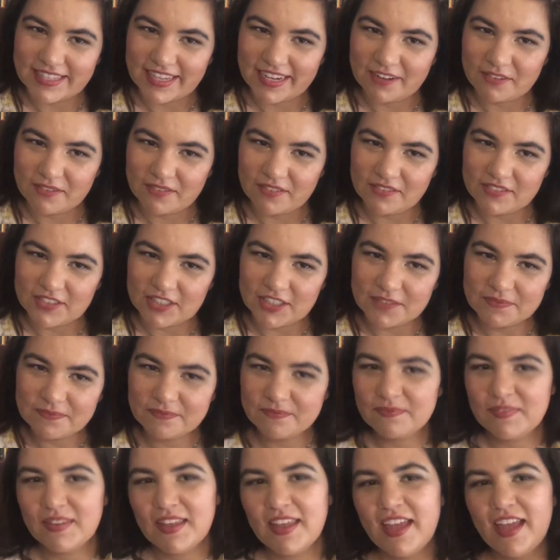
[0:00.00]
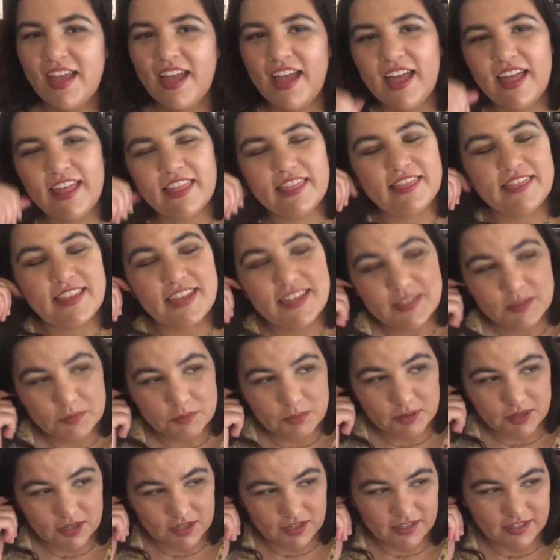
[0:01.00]
Like a River. This
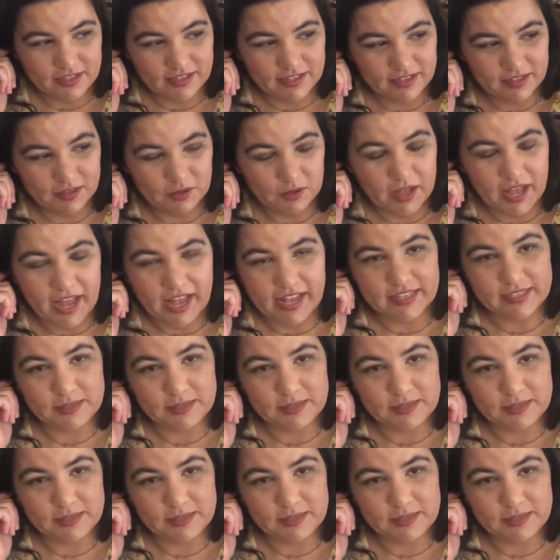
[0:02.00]
book has